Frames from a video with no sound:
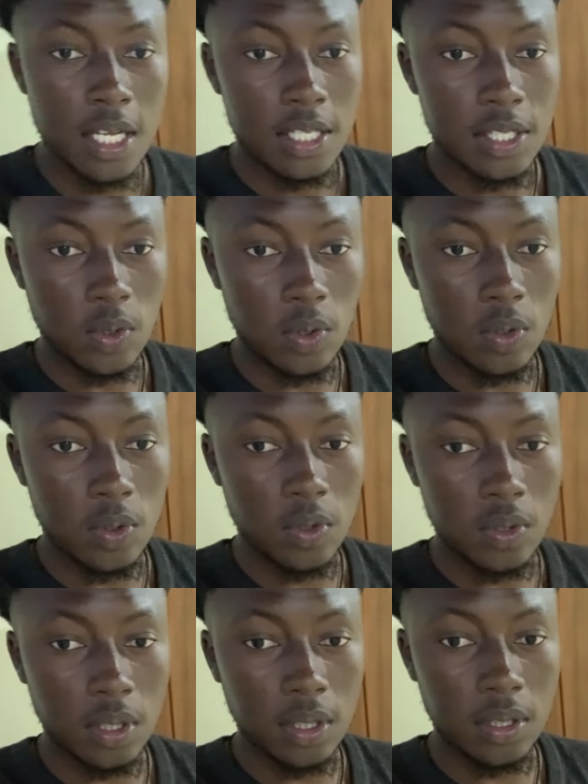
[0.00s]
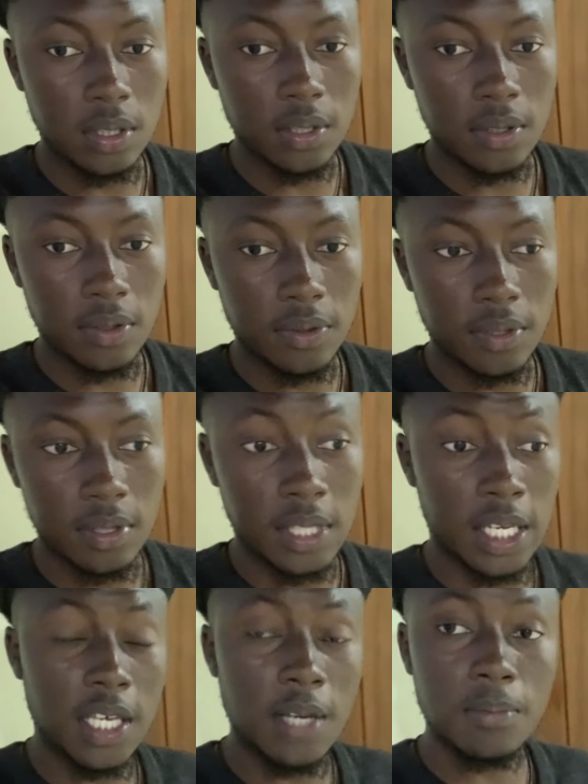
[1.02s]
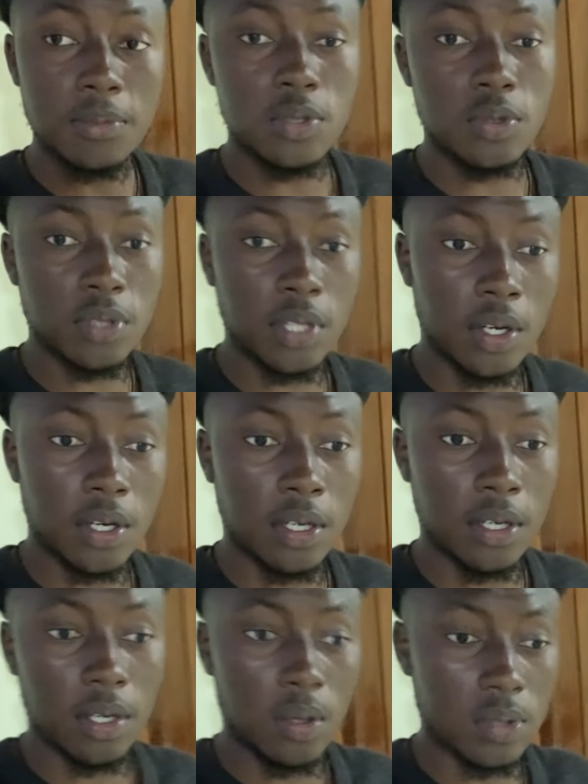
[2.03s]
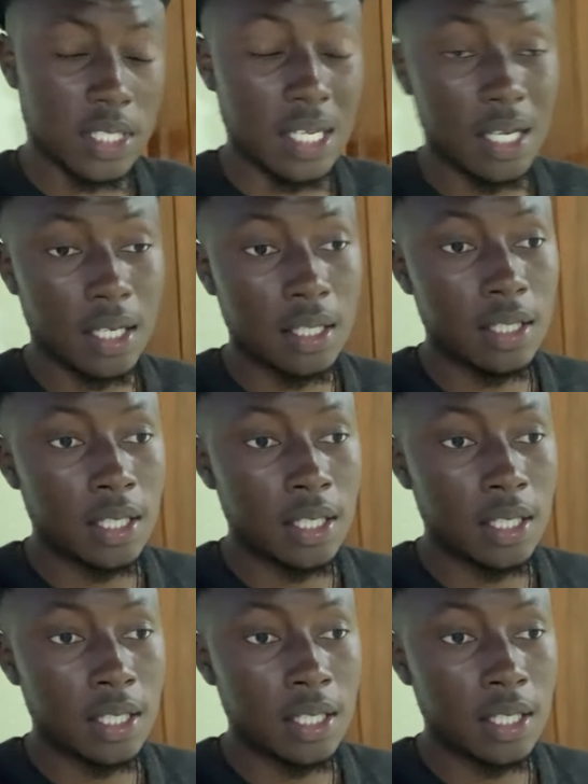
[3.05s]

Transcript: So they came to their hotel,